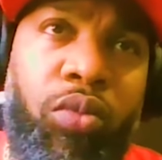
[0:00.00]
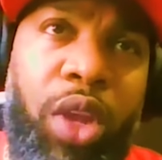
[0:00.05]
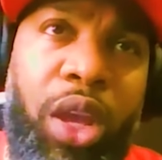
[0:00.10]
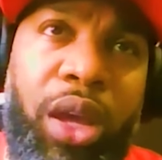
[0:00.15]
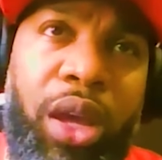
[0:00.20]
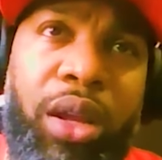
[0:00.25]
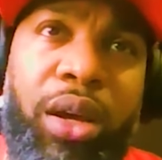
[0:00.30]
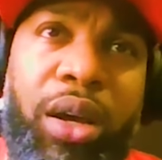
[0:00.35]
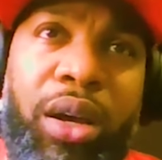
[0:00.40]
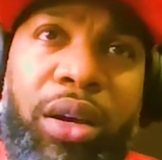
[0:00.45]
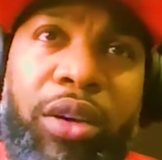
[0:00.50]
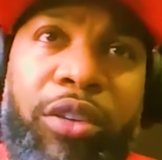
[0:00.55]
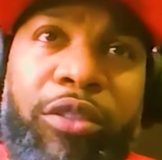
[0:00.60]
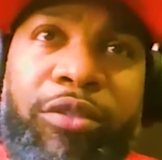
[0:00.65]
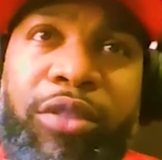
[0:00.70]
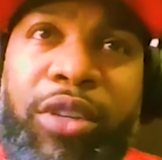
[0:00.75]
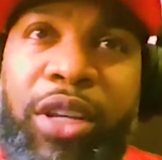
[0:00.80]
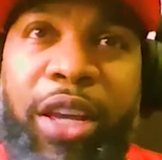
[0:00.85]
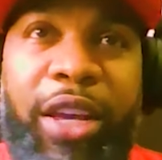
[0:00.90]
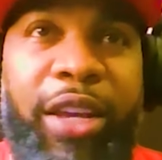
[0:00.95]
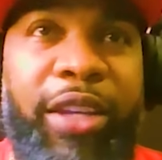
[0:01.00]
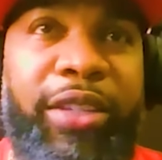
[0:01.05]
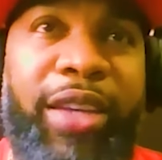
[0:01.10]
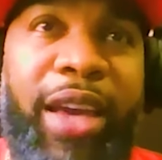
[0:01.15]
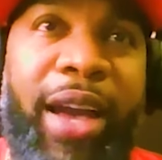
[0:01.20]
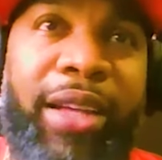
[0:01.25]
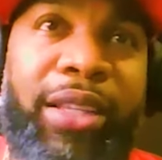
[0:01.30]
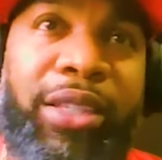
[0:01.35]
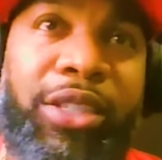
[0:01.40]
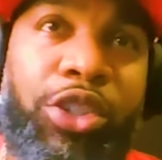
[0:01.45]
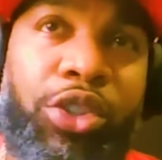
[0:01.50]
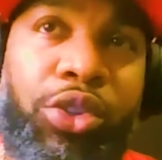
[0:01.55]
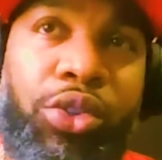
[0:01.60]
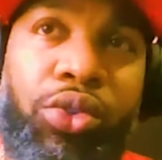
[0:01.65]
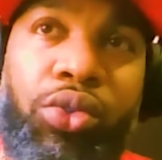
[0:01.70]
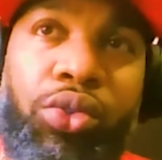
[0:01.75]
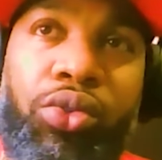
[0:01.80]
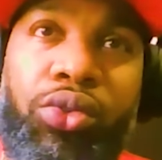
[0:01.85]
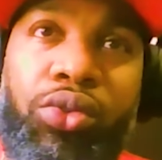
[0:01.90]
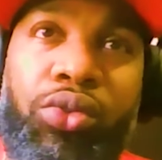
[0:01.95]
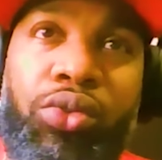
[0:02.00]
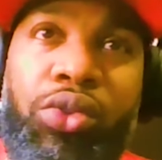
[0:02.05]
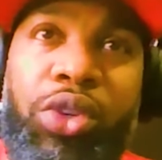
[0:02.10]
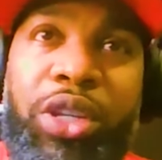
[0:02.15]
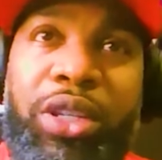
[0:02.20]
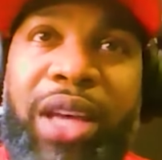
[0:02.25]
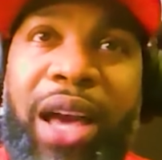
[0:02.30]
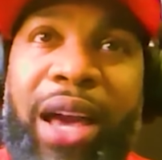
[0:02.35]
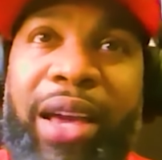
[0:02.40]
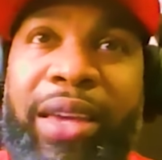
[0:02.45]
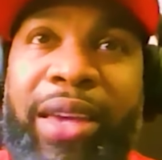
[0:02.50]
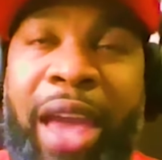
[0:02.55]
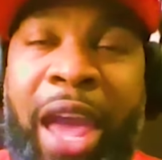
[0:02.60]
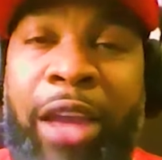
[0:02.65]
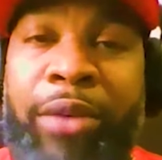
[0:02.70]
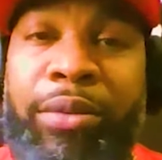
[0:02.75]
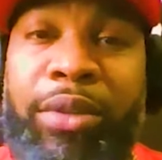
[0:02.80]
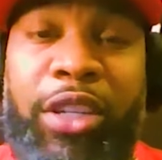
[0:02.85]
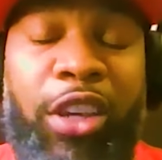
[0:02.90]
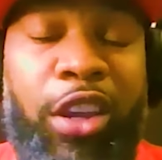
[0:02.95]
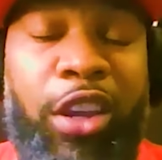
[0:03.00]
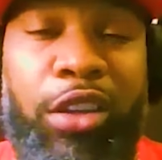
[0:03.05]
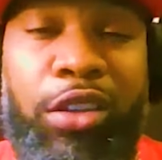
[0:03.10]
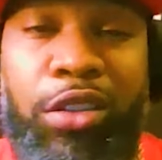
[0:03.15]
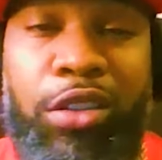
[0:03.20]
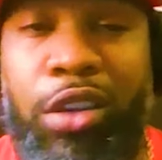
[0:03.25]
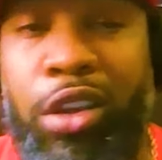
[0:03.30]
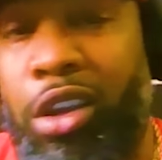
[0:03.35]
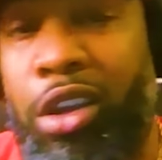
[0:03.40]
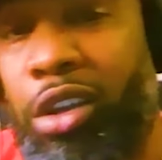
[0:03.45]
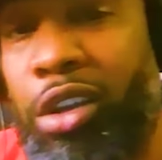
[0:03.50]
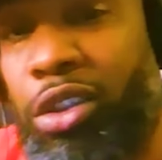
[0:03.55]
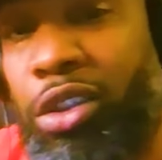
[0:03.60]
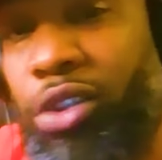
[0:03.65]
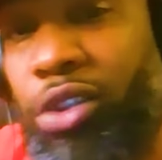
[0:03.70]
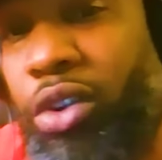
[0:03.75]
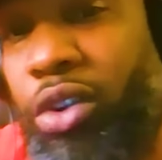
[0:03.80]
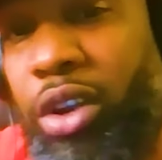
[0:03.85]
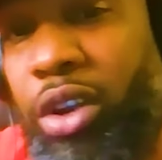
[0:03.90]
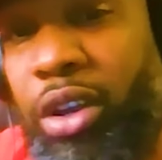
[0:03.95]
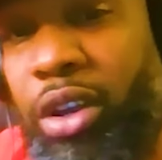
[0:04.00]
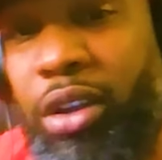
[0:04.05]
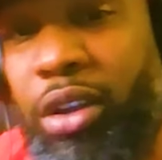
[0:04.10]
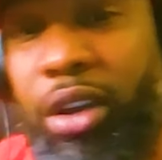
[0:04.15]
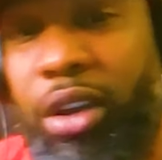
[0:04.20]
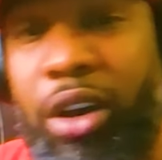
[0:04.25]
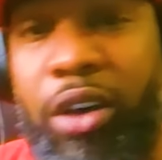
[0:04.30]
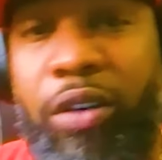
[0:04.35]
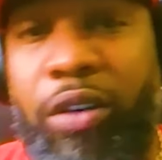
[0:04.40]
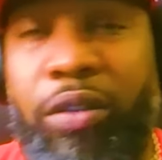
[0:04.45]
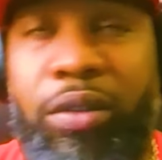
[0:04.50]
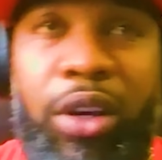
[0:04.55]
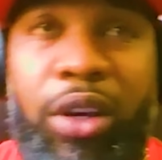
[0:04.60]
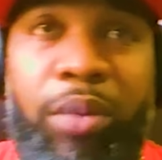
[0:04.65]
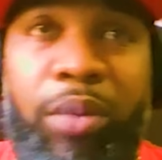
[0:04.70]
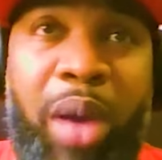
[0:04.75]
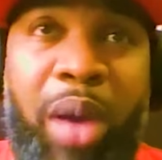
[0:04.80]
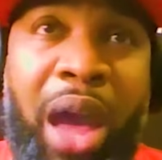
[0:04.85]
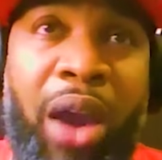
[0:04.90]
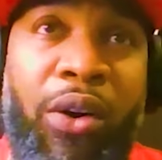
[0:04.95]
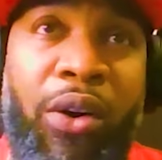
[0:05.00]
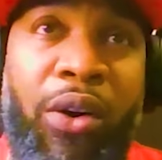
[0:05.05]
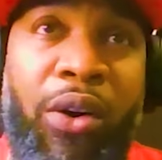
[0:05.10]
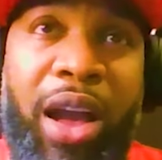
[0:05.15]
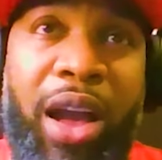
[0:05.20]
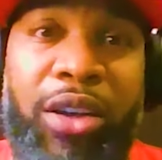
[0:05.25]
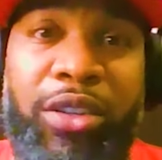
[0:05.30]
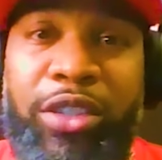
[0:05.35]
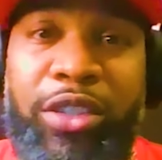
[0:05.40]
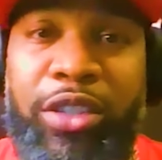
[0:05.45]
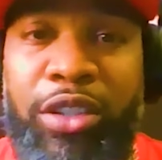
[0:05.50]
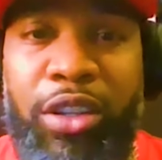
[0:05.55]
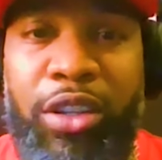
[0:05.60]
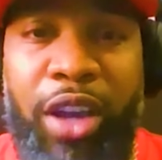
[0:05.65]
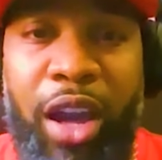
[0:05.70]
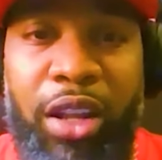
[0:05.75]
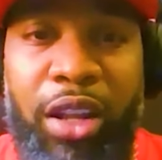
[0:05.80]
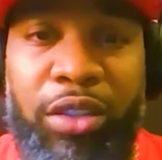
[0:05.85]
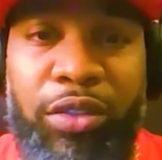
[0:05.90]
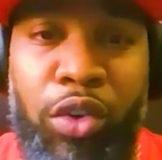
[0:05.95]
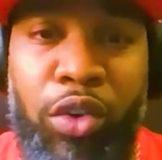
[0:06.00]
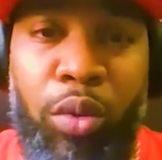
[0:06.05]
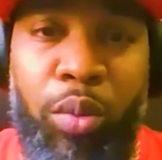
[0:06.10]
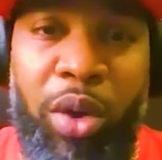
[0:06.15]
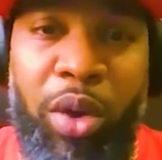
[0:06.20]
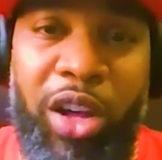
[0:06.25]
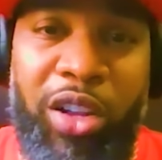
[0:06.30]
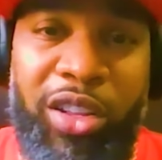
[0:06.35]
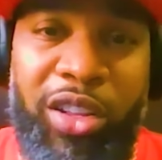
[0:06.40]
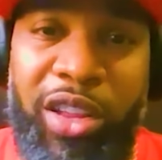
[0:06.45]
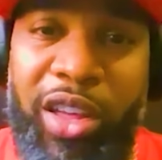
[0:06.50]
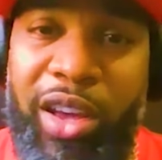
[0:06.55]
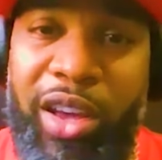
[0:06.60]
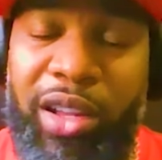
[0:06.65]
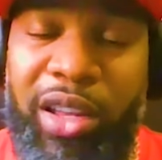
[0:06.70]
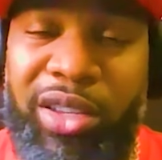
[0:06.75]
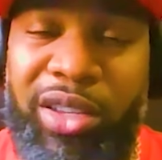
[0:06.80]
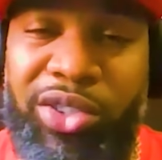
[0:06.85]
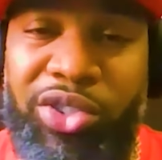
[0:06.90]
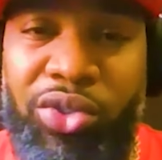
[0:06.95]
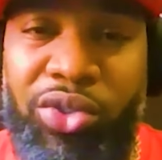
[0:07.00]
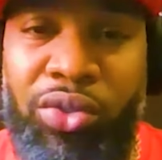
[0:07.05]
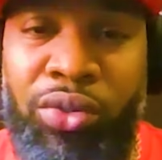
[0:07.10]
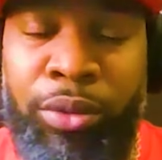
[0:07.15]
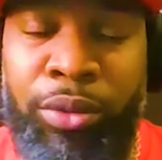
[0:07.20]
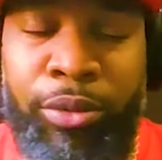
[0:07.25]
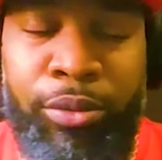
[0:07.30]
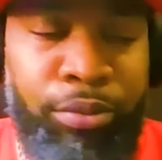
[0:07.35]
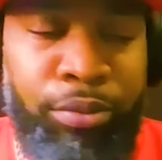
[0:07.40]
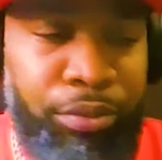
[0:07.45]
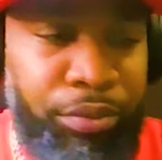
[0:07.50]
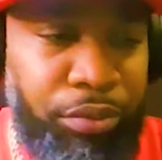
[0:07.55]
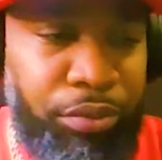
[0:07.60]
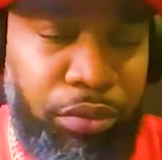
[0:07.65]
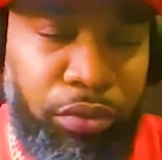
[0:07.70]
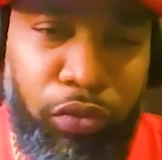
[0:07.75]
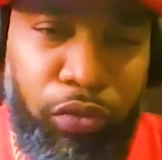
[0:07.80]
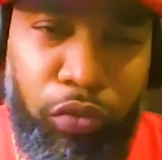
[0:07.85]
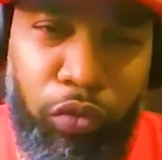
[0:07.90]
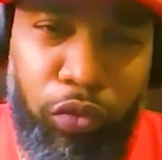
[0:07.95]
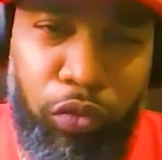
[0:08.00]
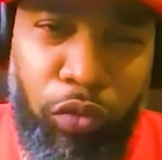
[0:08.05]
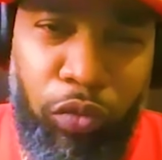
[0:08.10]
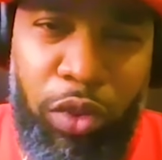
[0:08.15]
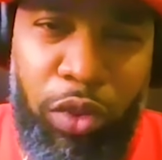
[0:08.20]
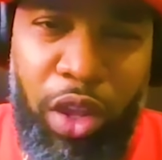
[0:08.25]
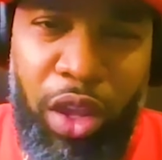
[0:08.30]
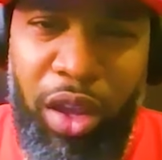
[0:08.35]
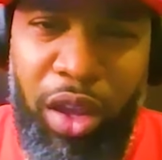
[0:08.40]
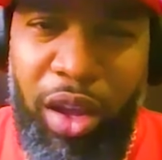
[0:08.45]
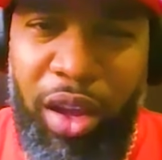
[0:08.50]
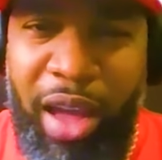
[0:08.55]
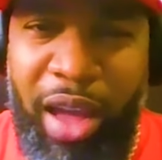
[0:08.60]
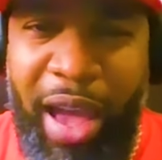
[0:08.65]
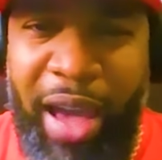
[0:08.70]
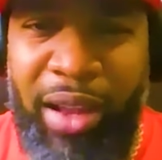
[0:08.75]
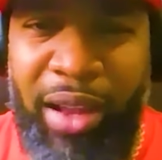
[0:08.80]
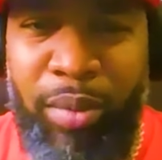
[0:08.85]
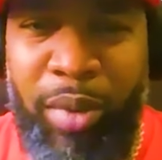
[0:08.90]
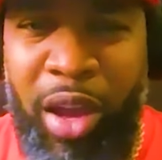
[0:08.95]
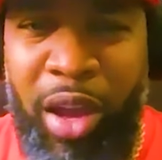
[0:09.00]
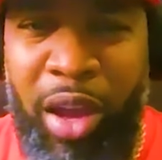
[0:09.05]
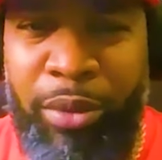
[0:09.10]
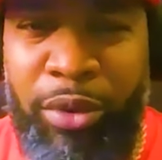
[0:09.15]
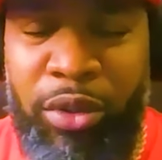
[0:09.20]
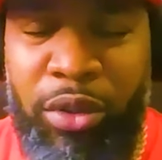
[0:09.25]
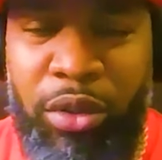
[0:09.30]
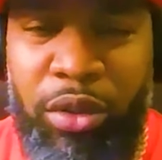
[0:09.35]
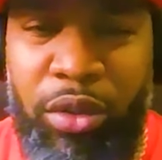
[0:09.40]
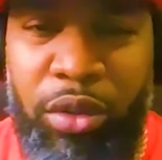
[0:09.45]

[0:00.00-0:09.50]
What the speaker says: And he's got games against three of the powerhouses in college football in LSU, Alabama,